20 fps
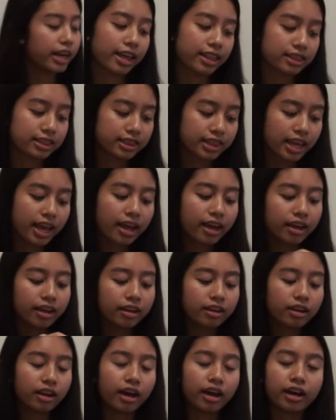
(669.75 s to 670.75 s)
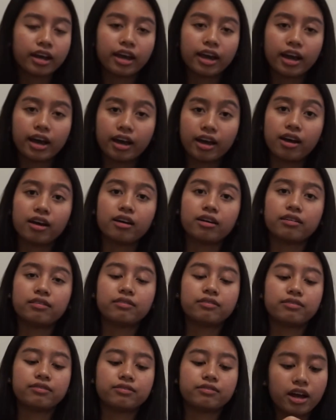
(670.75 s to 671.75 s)
And then I
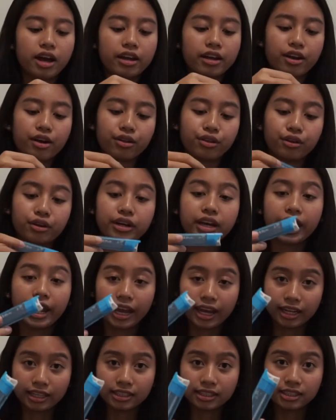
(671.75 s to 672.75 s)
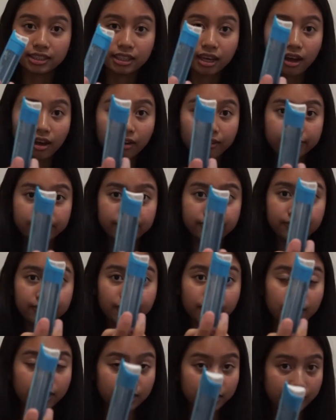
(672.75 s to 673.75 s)
have another case of
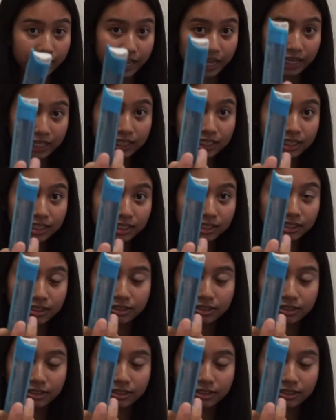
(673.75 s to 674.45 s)
lead.